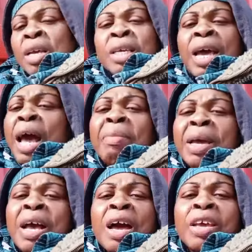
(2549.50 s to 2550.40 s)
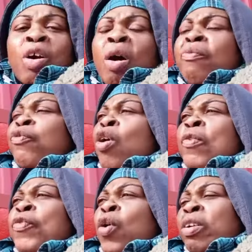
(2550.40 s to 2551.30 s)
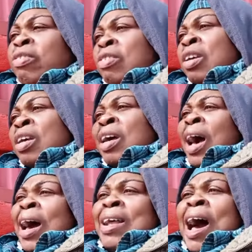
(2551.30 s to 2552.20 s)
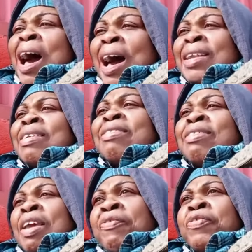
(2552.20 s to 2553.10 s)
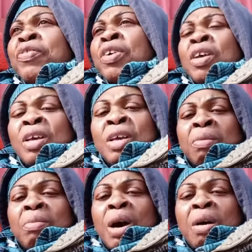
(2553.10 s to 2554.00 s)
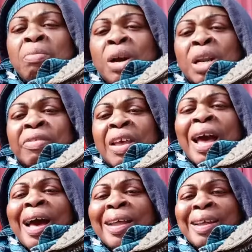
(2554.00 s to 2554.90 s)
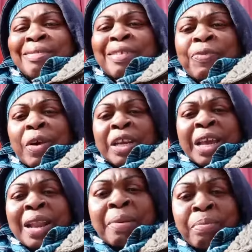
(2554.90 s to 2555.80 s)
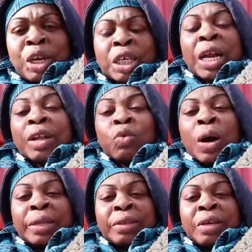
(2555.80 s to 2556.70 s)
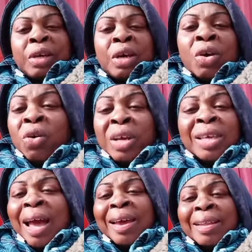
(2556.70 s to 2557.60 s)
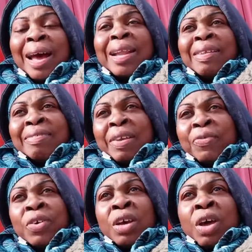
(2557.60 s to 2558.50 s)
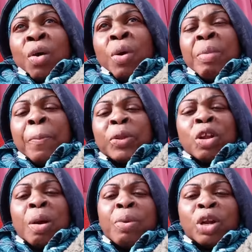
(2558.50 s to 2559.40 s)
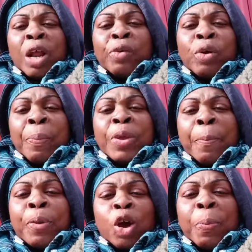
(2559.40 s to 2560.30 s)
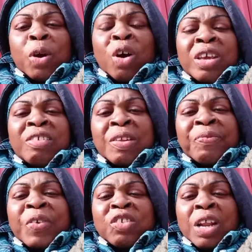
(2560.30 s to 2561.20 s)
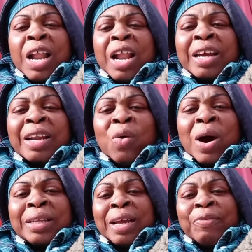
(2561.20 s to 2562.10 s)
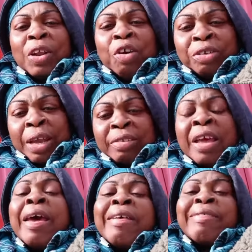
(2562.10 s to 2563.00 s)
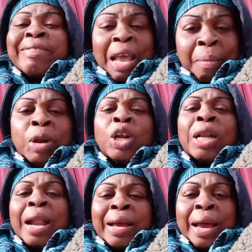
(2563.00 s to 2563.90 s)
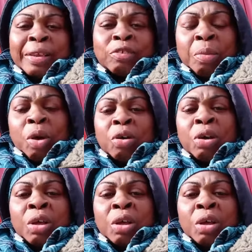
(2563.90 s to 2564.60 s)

Can't make cocky come full force and hard and stiff. Bumbo clot say hard and stiff for the girl and blood clot want. When you can't get hard and stiff, when man put on a blood clot, would appear plucker yeast infection and all kind of water fly out of it. Sick blood clot cocky stomach.